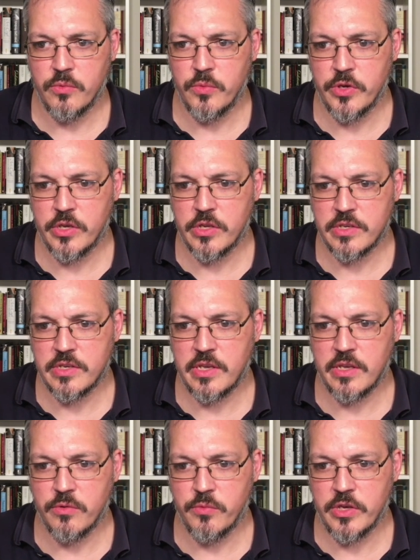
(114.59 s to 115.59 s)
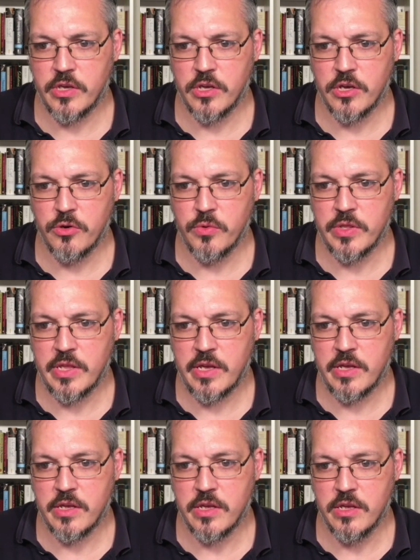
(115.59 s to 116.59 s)
we can go in
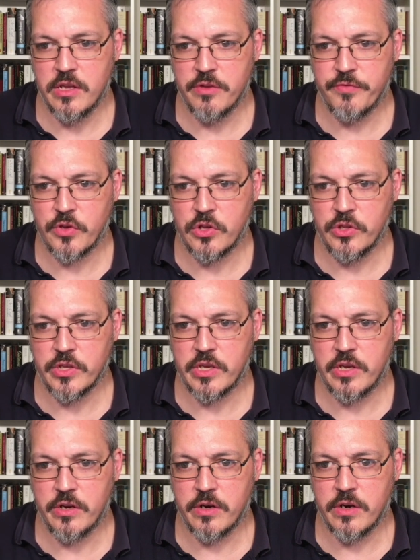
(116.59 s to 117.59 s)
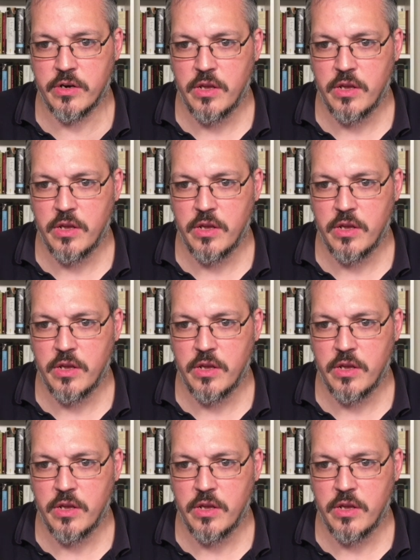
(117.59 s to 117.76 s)
that, and if you click here,